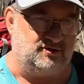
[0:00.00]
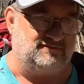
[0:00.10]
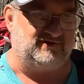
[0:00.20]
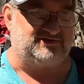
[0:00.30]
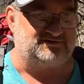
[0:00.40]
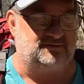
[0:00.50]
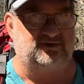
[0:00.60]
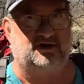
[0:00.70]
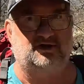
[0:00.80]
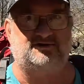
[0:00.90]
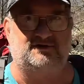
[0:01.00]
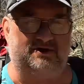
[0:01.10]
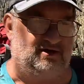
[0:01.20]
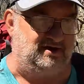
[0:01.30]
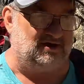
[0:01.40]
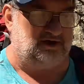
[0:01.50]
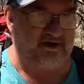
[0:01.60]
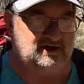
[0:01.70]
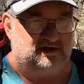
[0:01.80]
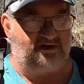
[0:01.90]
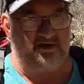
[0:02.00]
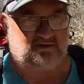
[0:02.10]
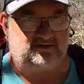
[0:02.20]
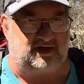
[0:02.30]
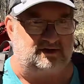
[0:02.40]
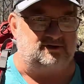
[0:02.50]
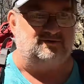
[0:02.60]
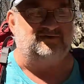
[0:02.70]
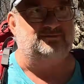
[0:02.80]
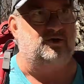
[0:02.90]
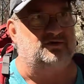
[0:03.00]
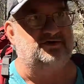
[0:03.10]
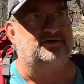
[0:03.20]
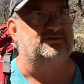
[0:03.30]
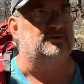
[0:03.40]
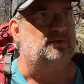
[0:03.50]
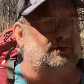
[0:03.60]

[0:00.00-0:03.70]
COVID stimulus. We got COVID bonuses at